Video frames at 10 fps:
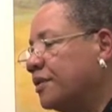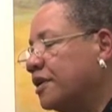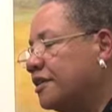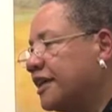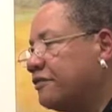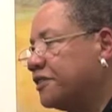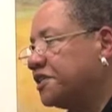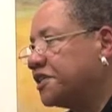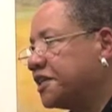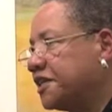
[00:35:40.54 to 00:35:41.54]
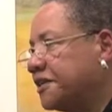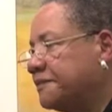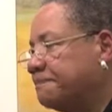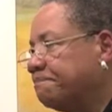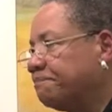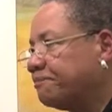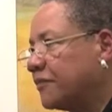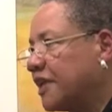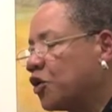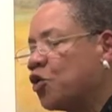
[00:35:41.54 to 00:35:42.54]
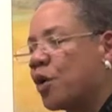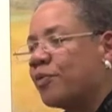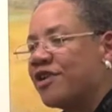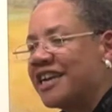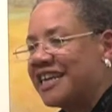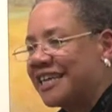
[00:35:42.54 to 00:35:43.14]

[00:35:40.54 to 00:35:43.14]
that was incorporated